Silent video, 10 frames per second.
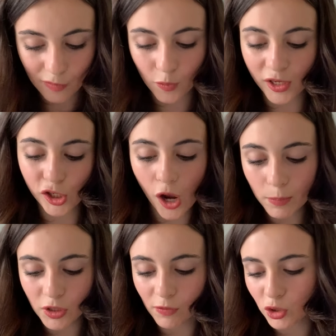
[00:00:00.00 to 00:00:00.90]
Foaly
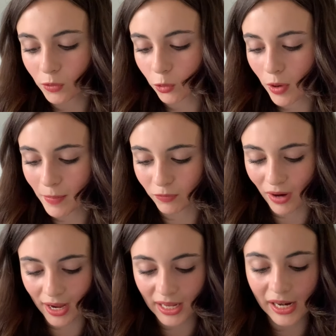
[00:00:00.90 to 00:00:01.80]
clopped over to an equipment
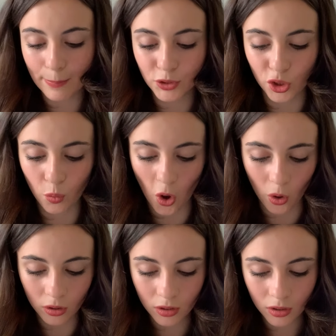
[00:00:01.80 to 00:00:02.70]
rack clamped to the wall.